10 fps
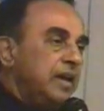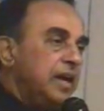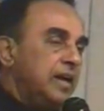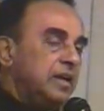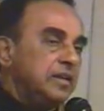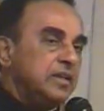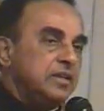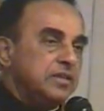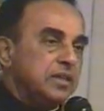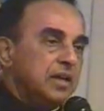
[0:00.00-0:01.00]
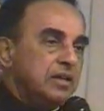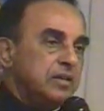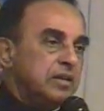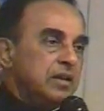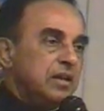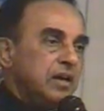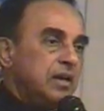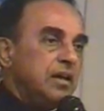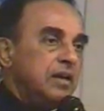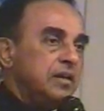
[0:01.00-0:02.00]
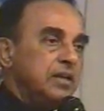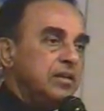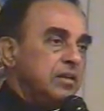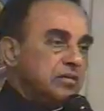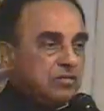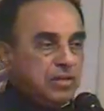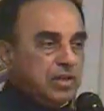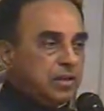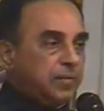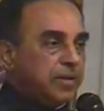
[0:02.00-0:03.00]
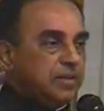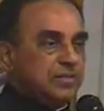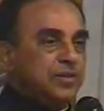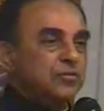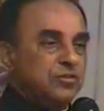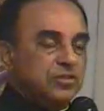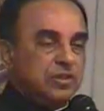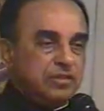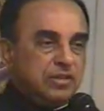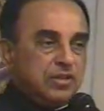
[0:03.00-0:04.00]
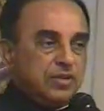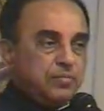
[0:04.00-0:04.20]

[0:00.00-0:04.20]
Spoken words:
and he said he commanded the ocean,